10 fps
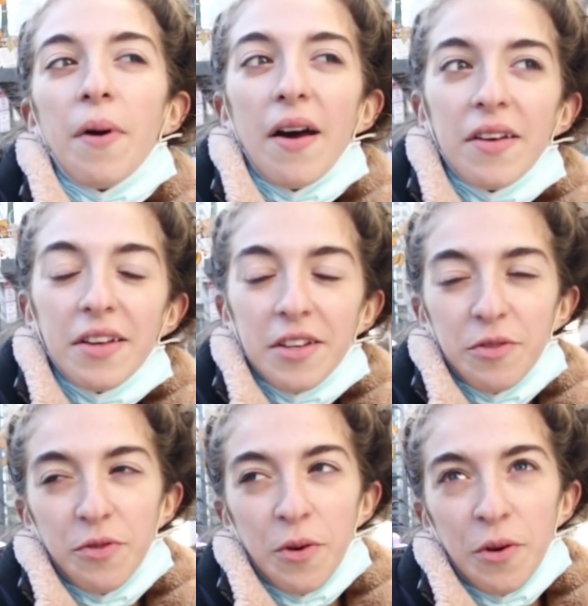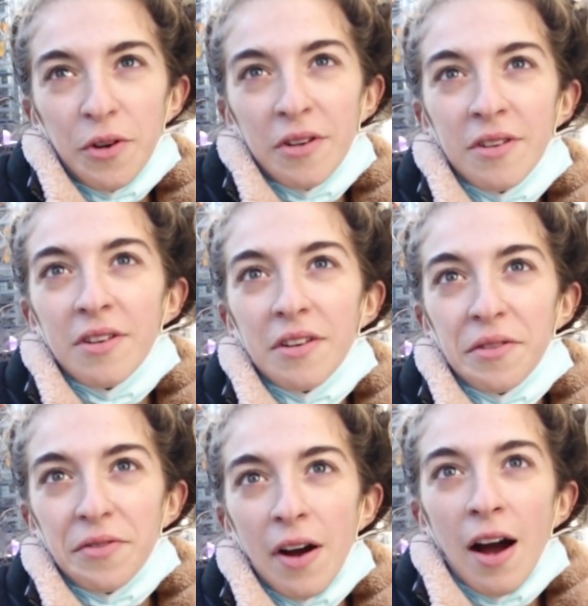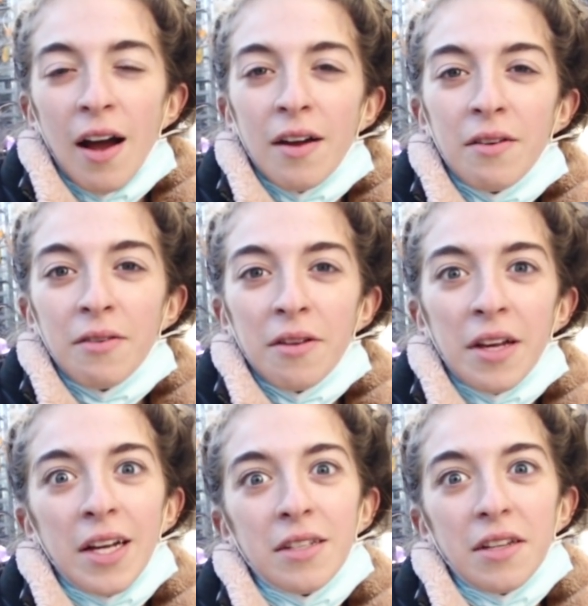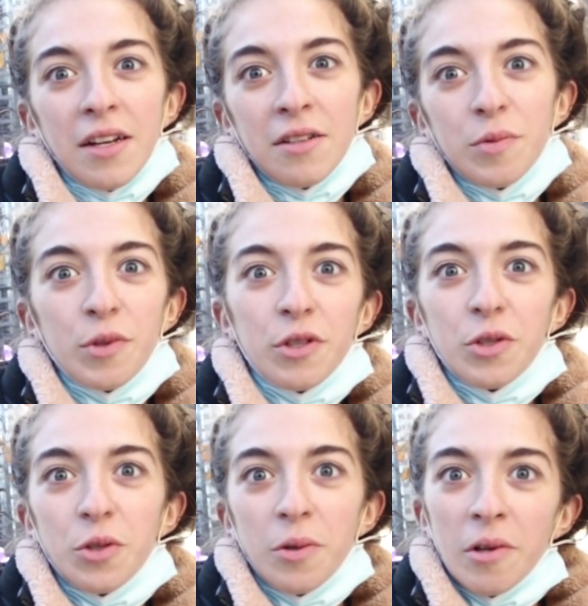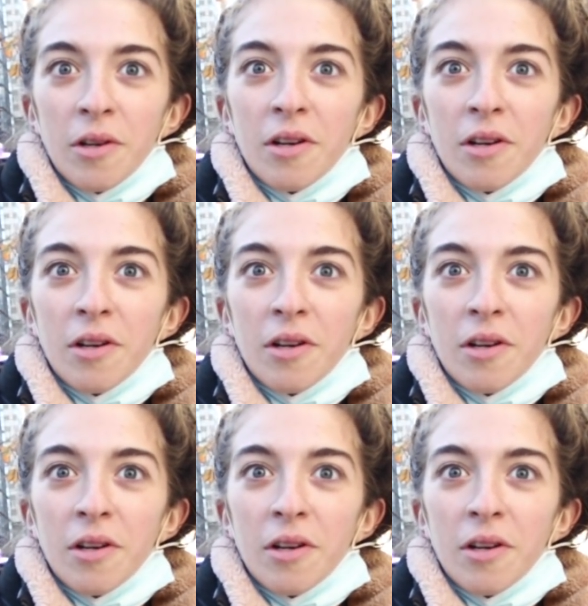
Probably like 4 or 5. Like I said, it's really short,